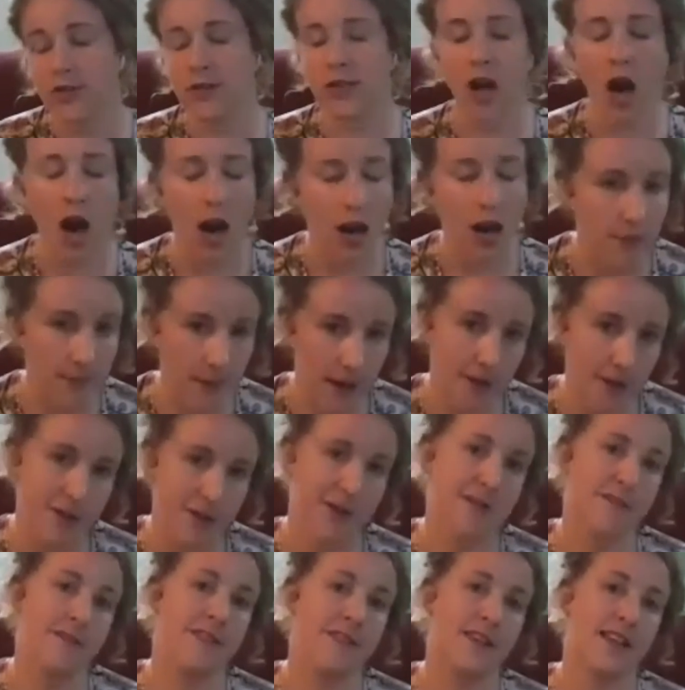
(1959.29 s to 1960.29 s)
talk about
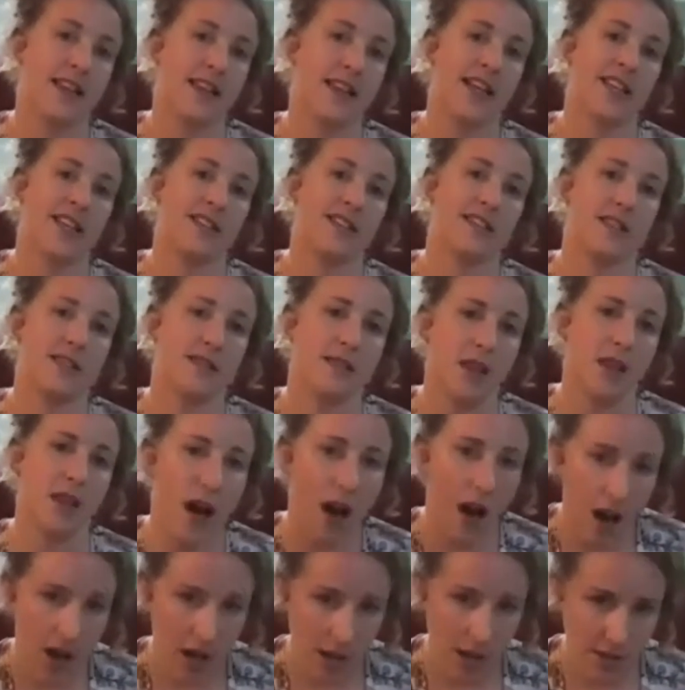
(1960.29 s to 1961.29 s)
their feelings, to
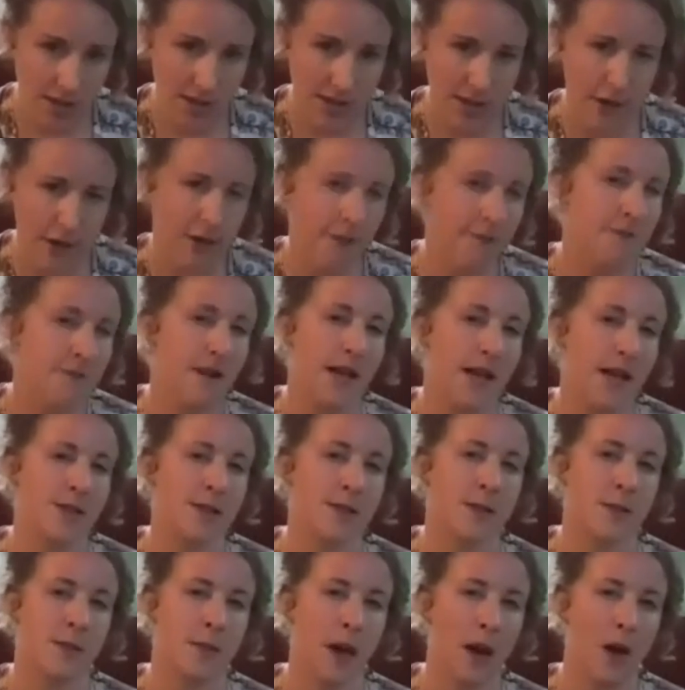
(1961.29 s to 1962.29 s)
talk to their
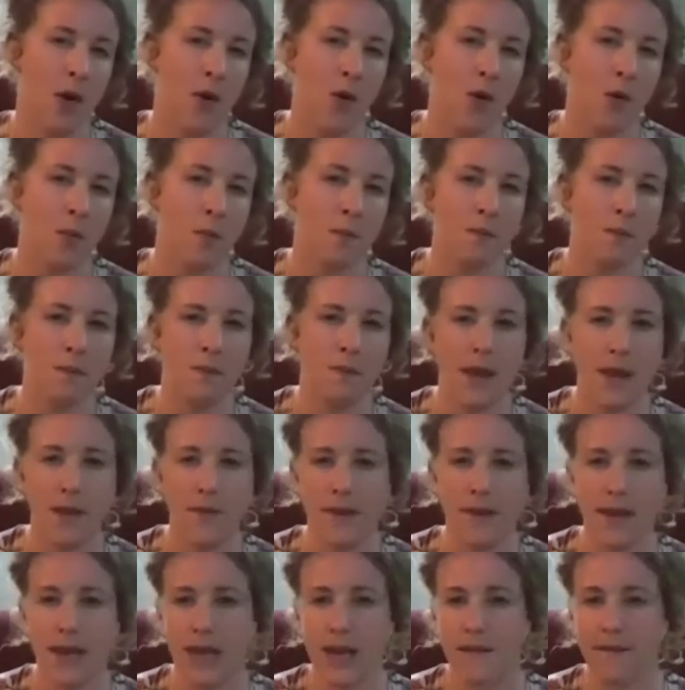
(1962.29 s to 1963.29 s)
friends about
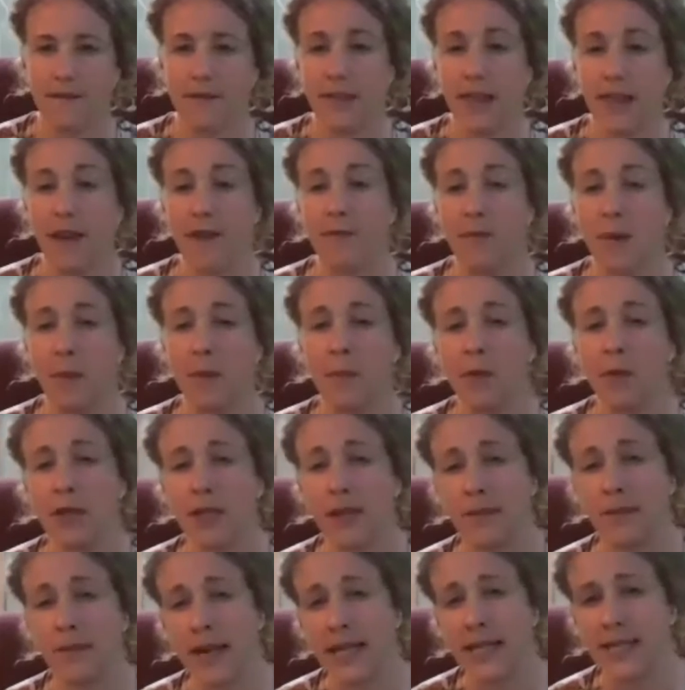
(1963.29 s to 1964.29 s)
maybe if they've been
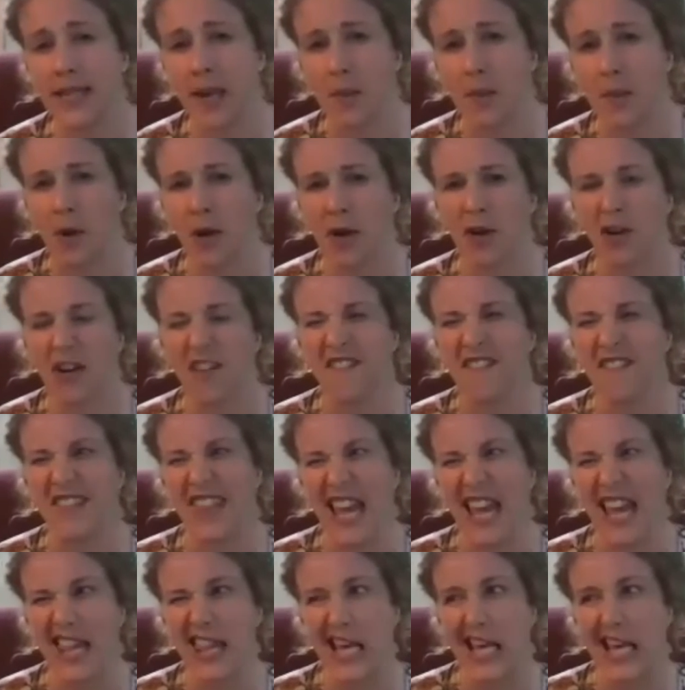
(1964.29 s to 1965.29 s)
bullied by someone, or if
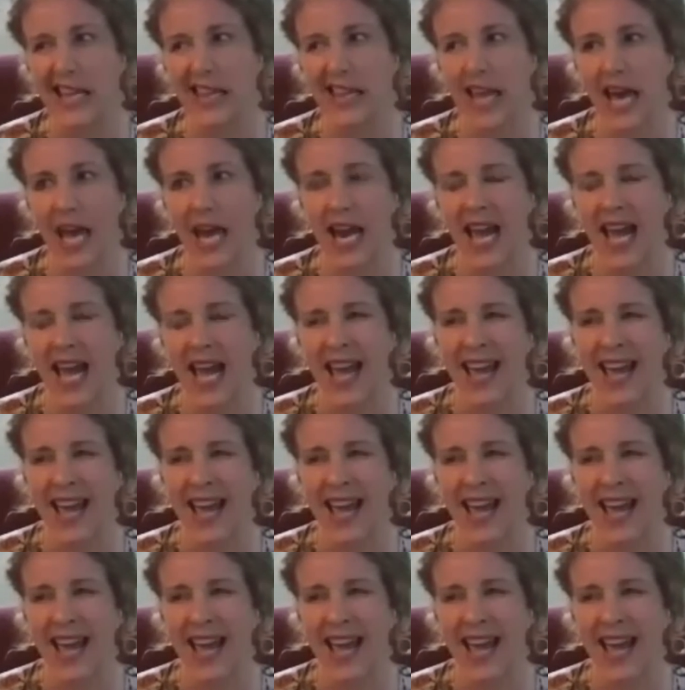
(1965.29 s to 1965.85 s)
they think that